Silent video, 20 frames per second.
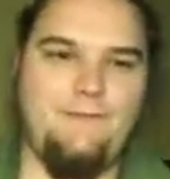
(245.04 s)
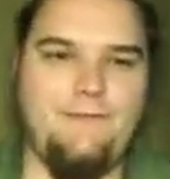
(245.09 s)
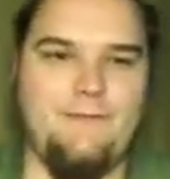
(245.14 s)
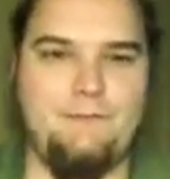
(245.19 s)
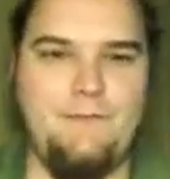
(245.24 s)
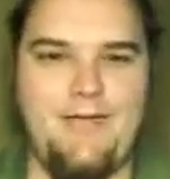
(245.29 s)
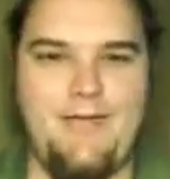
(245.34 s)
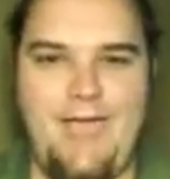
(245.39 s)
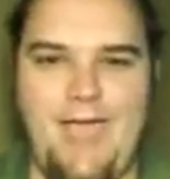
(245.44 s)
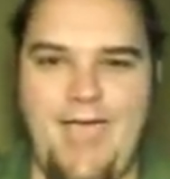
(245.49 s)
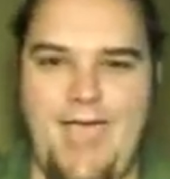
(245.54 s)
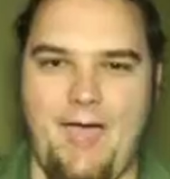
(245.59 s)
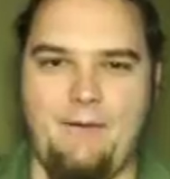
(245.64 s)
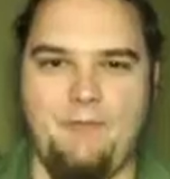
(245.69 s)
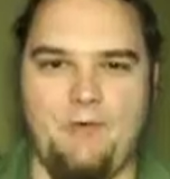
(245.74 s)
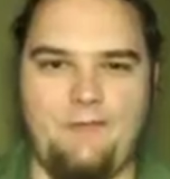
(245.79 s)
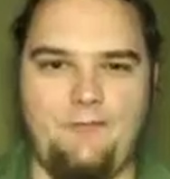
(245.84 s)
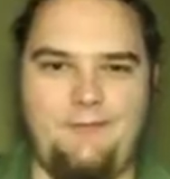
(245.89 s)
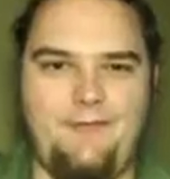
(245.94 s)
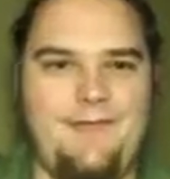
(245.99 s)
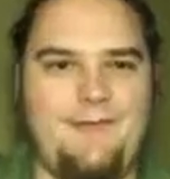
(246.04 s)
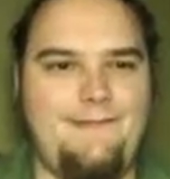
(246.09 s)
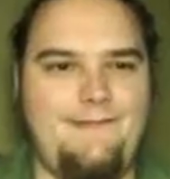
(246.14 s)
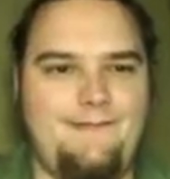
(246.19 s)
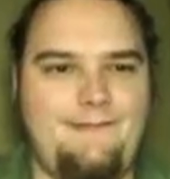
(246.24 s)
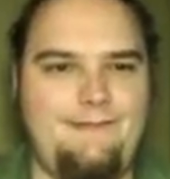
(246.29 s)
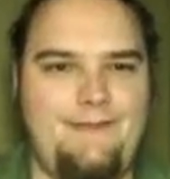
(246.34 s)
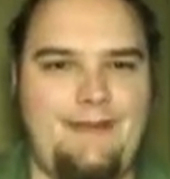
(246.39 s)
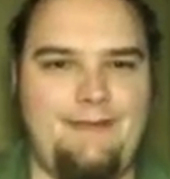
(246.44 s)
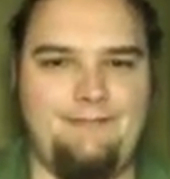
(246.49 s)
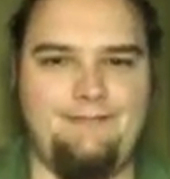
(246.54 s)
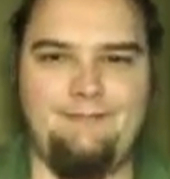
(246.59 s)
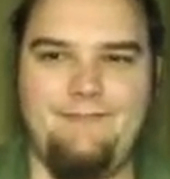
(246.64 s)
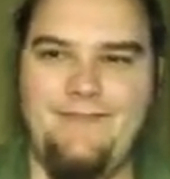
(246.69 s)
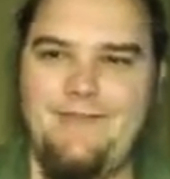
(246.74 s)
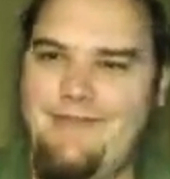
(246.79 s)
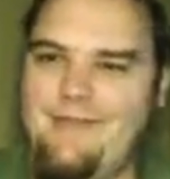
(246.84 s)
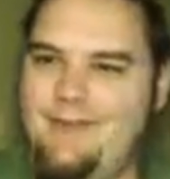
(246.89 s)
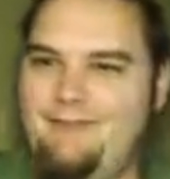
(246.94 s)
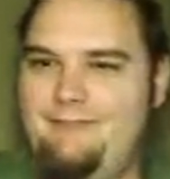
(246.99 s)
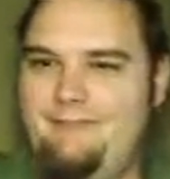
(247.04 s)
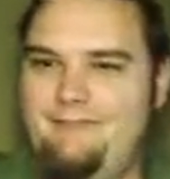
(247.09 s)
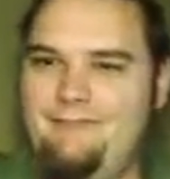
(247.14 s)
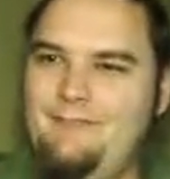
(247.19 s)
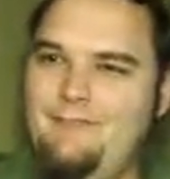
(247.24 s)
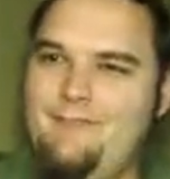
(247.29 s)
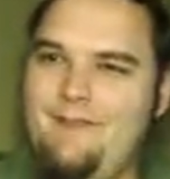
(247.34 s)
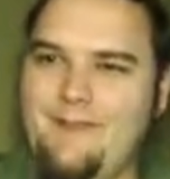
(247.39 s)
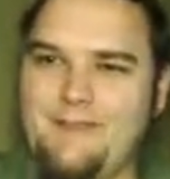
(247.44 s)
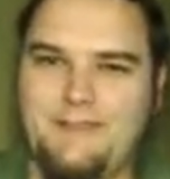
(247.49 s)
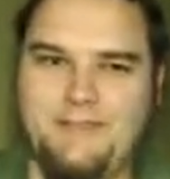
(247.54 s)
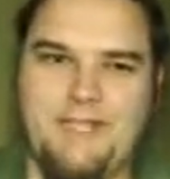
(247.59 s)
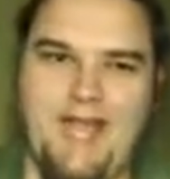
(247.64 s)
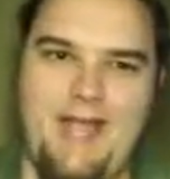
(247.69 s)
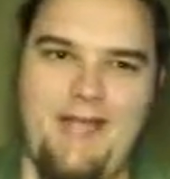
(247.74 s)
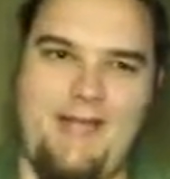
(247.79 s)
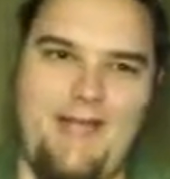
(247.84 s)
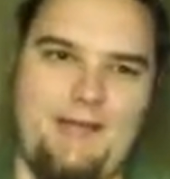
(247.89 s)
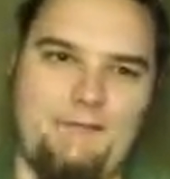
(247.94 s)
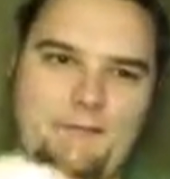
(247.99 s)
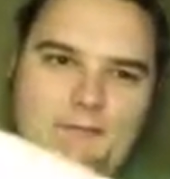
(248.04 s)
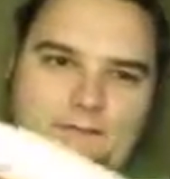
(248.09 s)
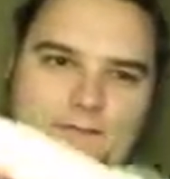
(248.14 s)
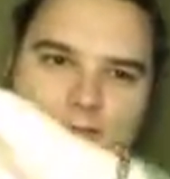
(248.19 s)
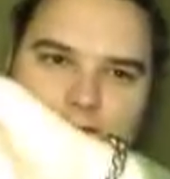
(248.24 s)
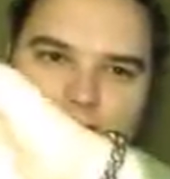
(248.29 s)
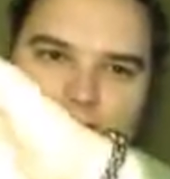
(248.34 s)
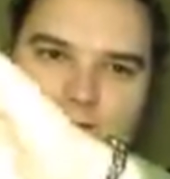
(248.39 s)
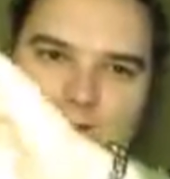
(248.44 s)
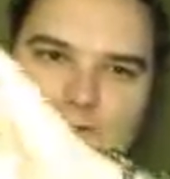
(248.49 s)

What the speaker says: with the big hammer fist. You know, looked like a jackhammer fist